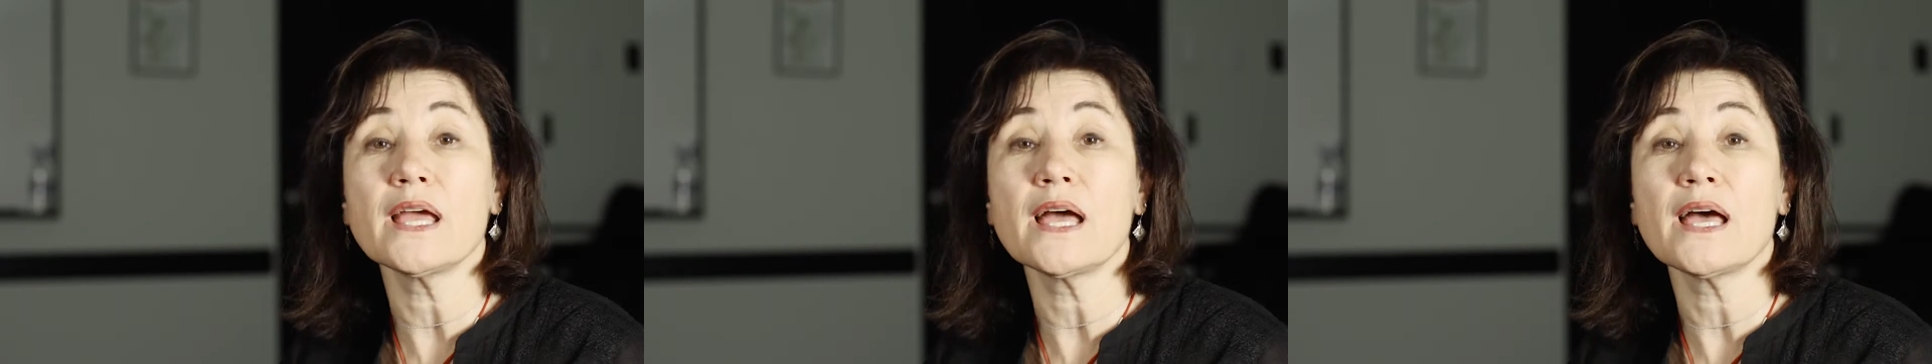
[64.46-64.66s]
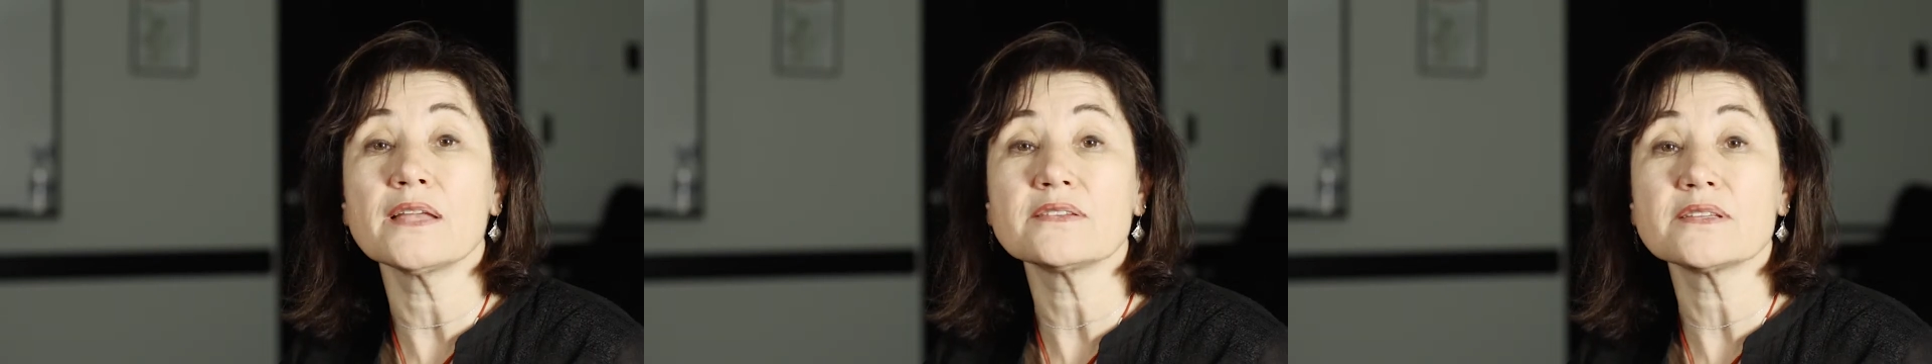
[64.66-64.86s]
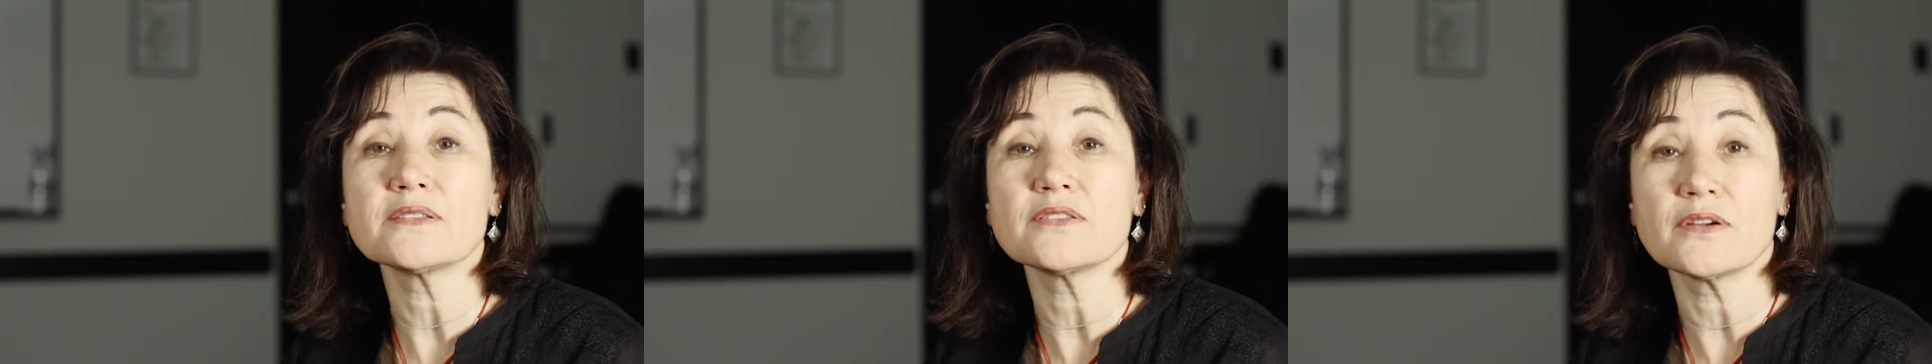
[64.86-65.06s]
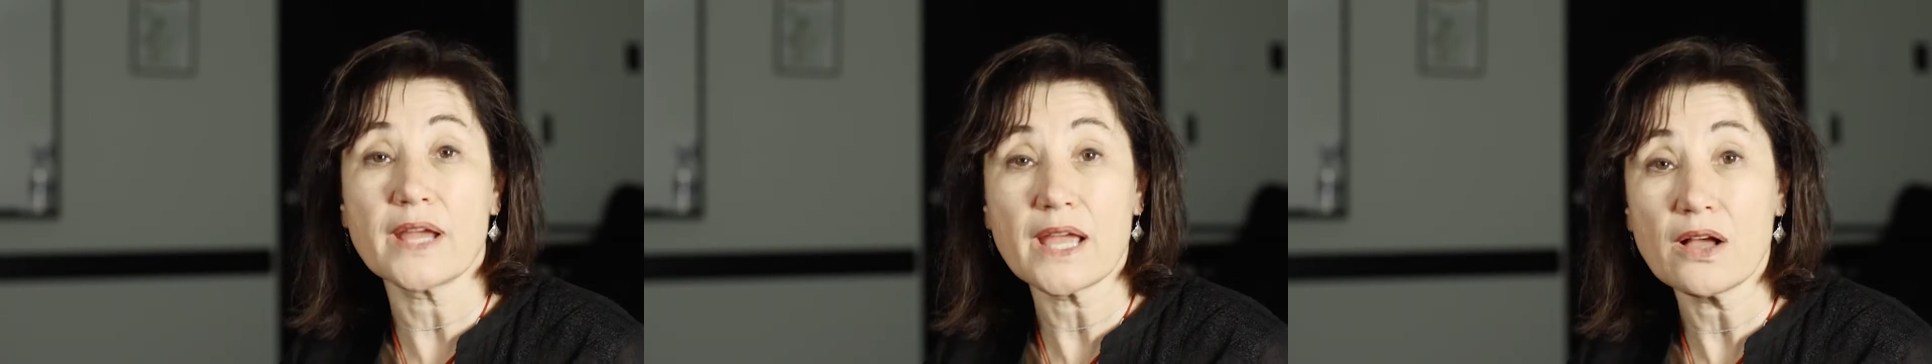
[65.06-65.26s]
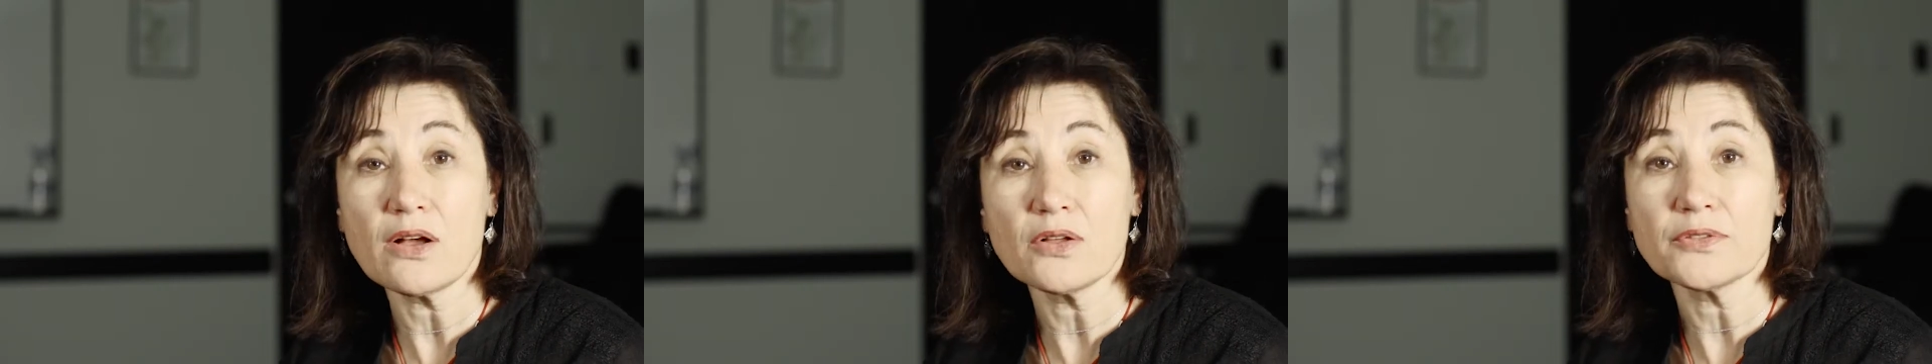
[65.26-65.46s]
at their
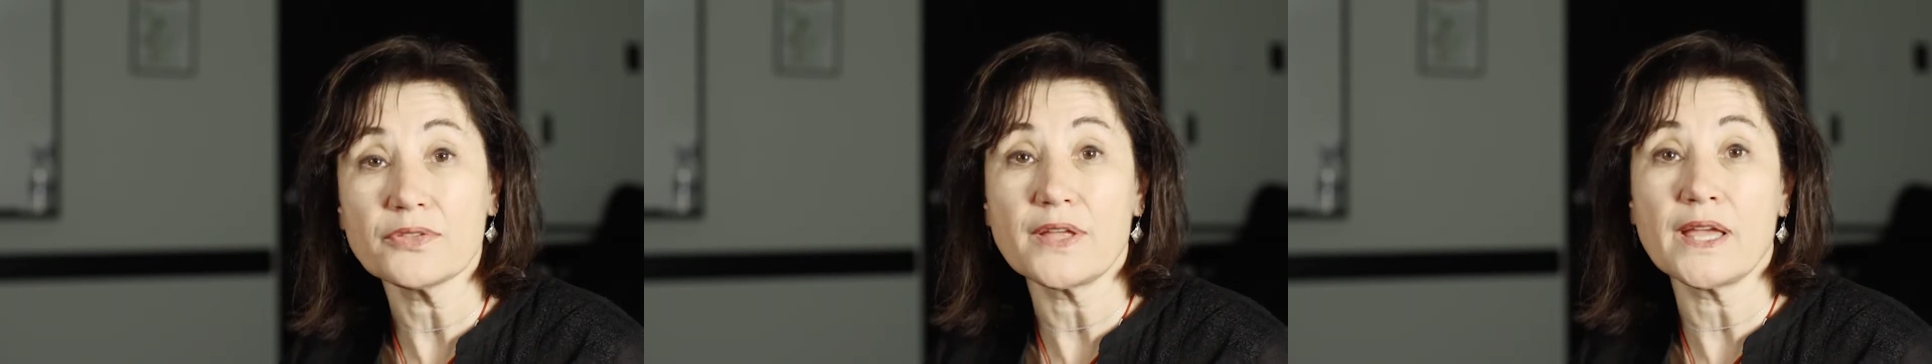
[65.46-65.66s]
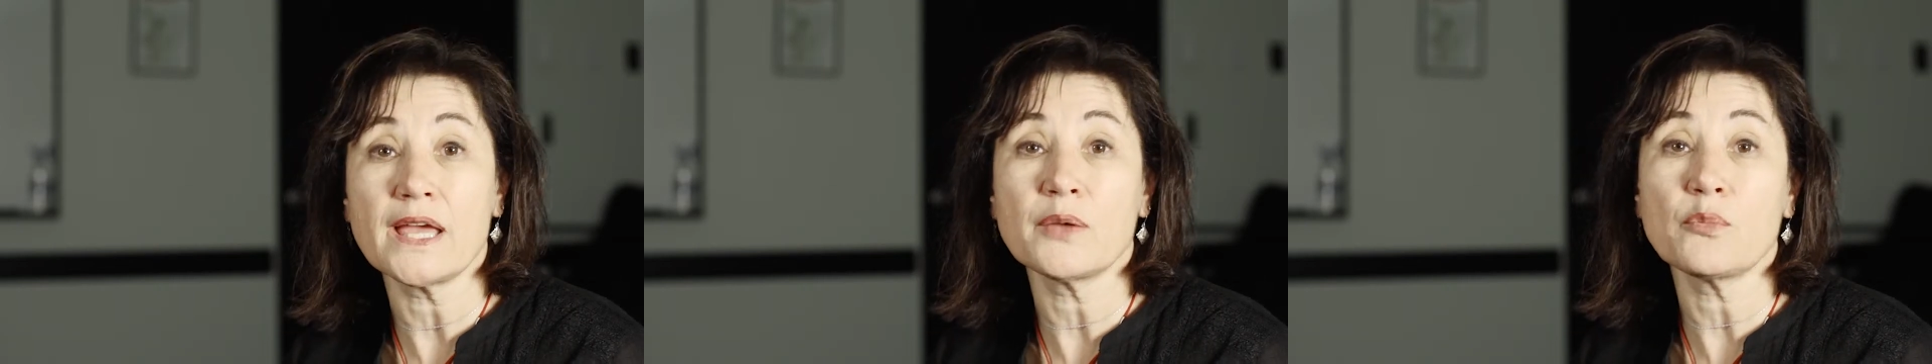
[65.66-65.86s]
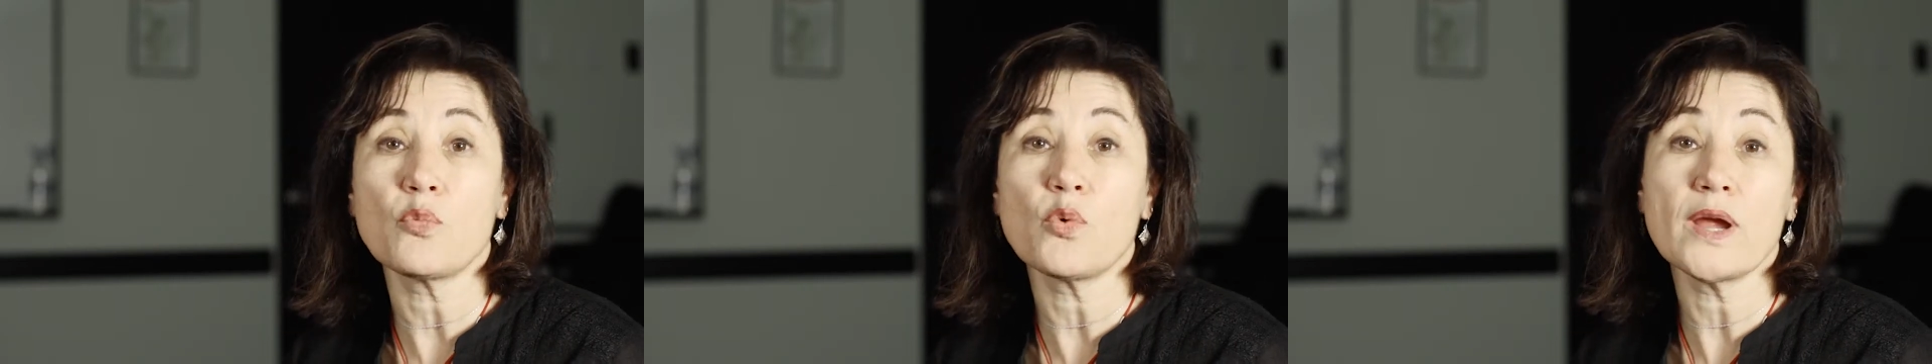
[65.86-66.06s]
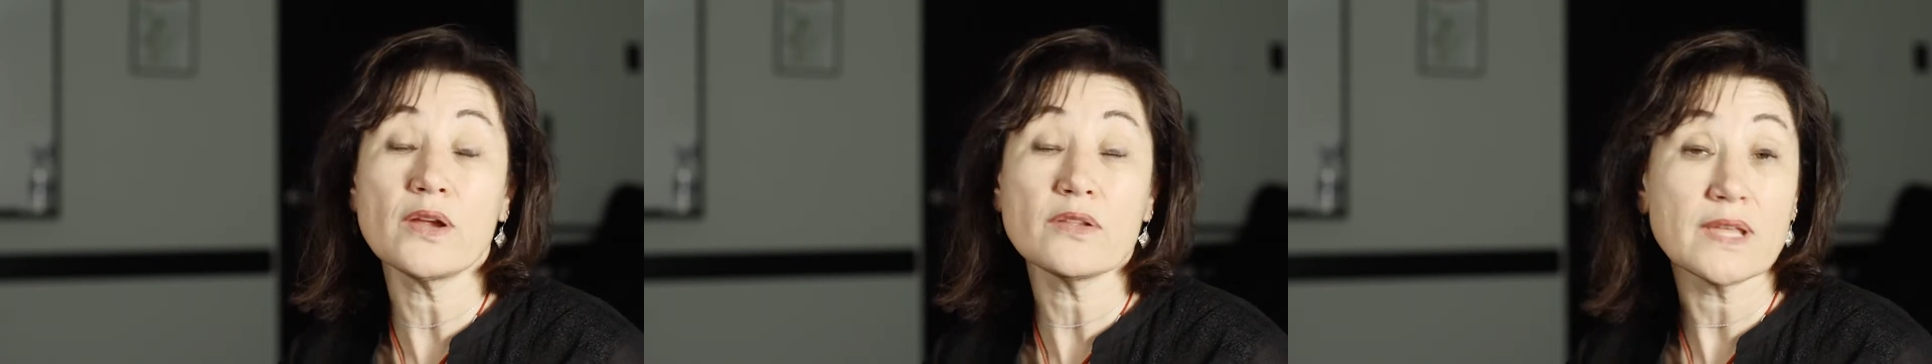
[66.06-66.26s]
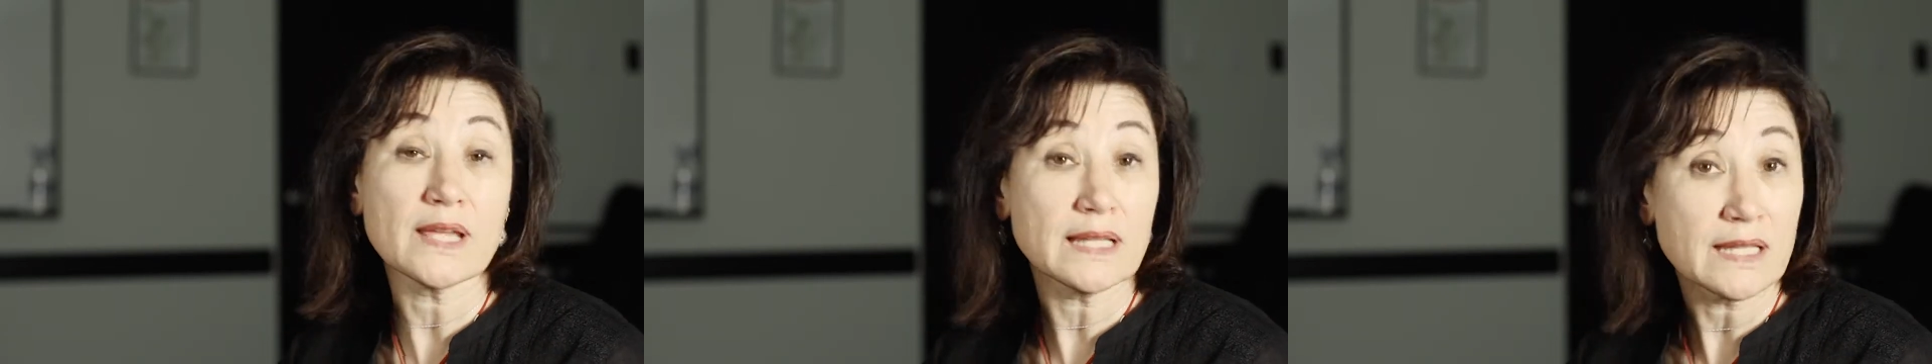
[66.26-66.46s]
health and
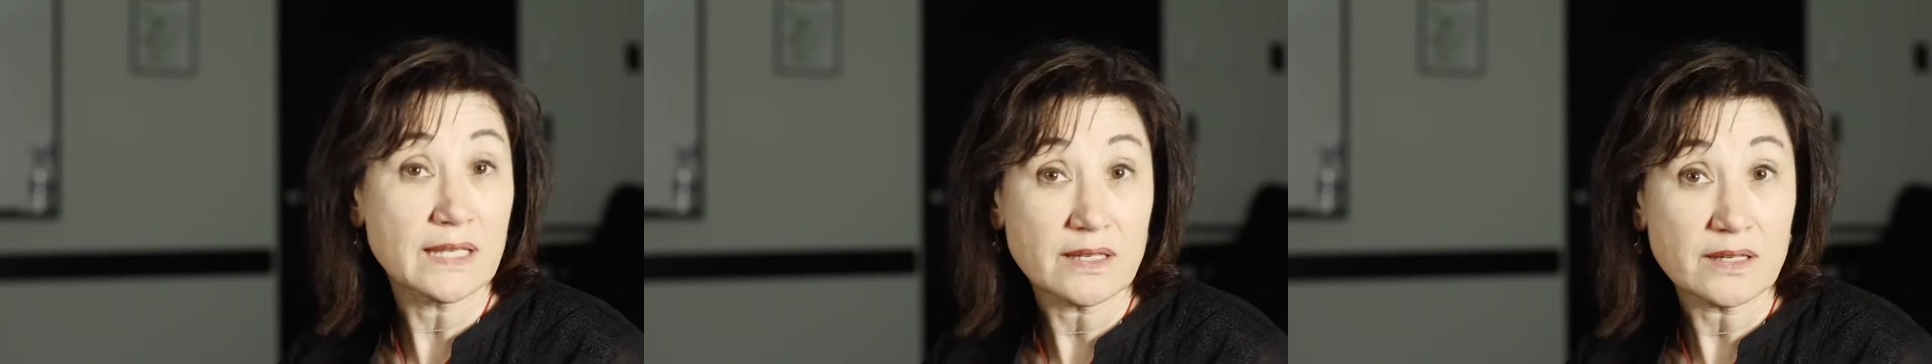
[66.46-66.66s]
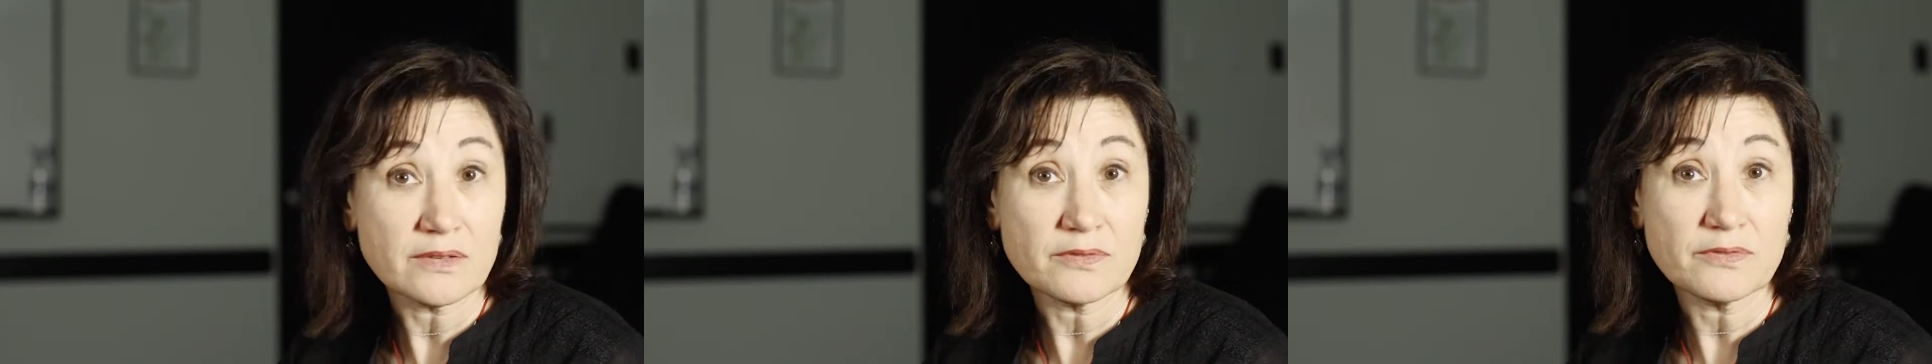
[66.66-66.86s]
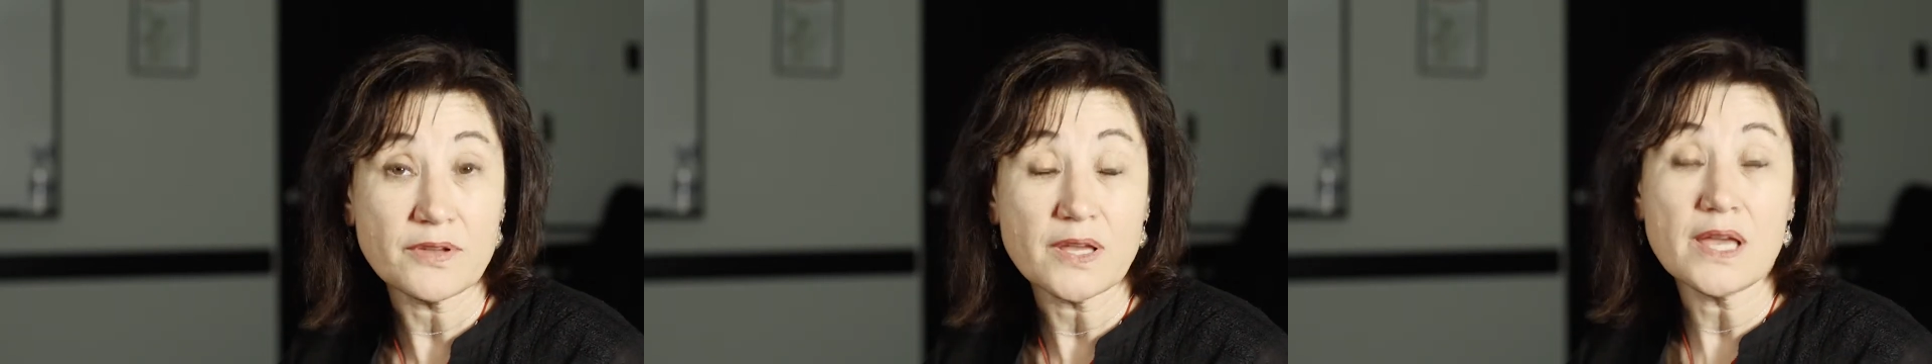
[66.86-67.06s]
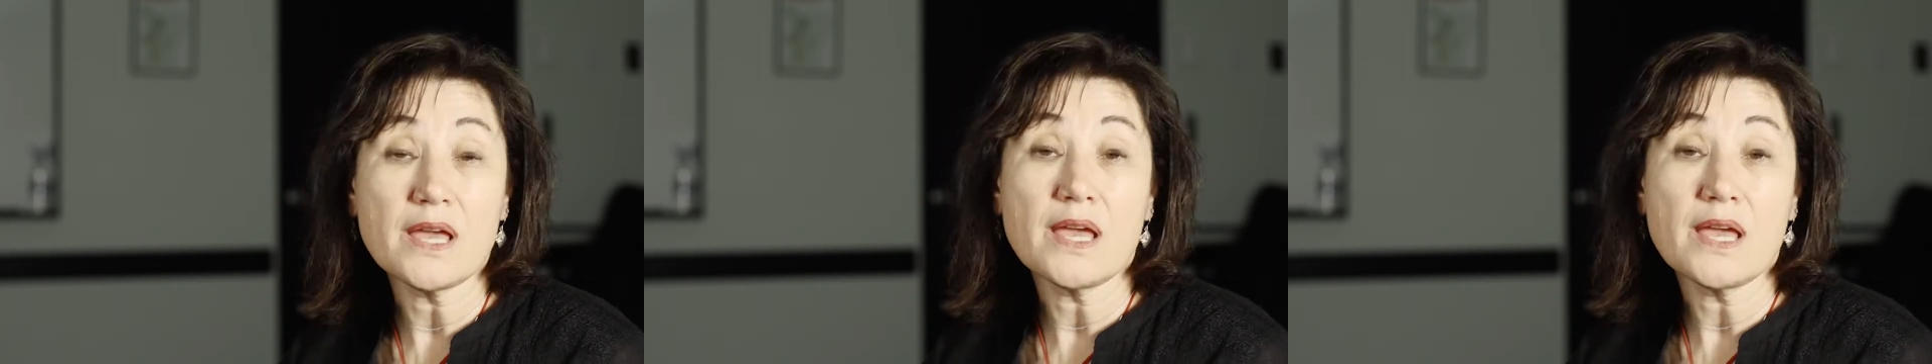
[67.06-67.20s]
where they live.